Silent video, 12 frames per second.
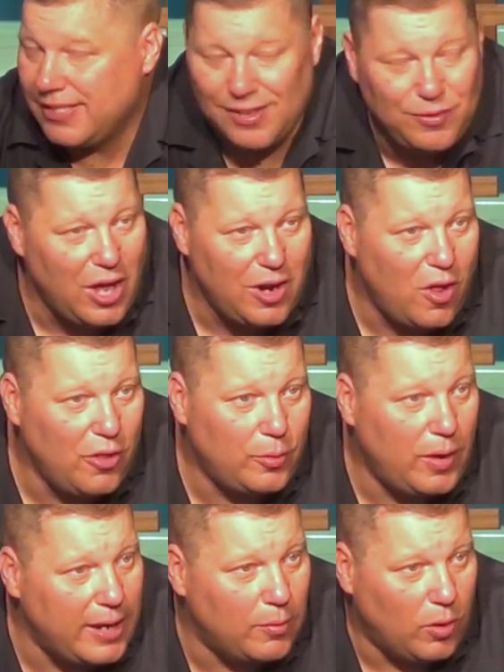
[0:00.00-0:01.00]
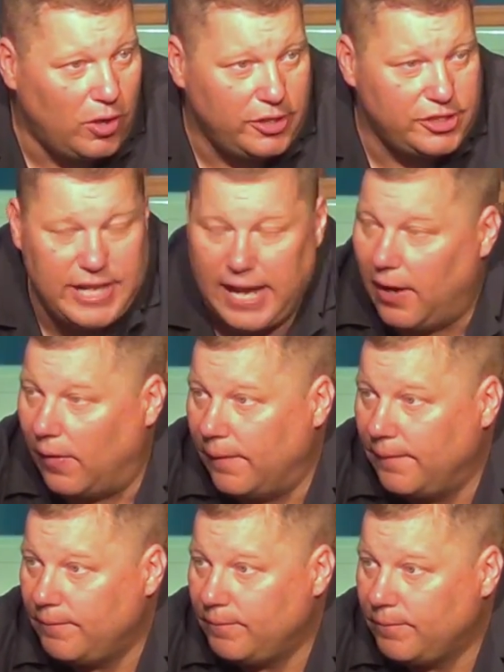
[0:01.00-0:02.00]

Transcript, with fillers: Because I've got all the right words now.